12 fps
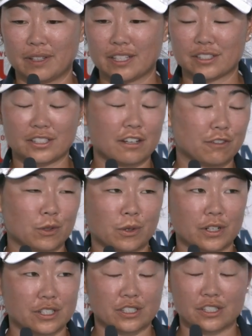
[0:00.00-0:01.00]
It's a tough
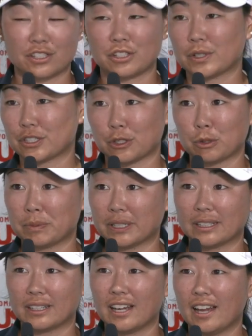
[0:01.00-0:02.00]
course. It's a U.S.
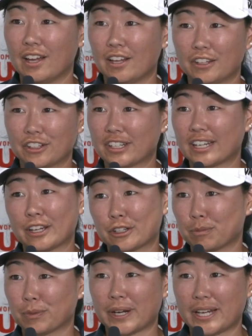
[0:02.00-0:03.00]
Open. You're going to get
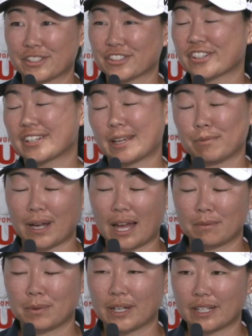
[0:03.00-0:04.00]
good breaks. You're going to get
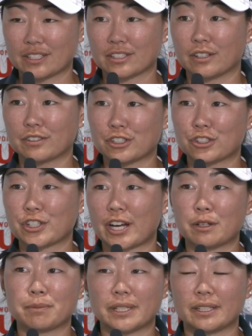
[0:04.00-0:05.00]
bad breaks. So just
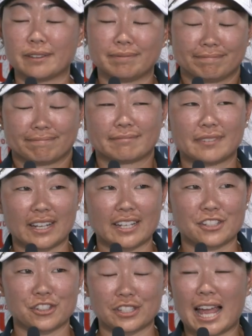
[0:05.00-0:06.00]
trying to be, I
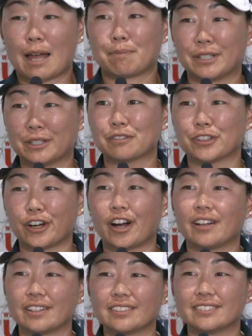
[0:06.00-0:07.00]
guess, just happy
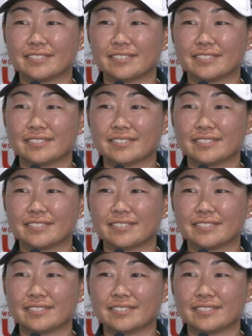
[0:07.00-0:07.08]
overall.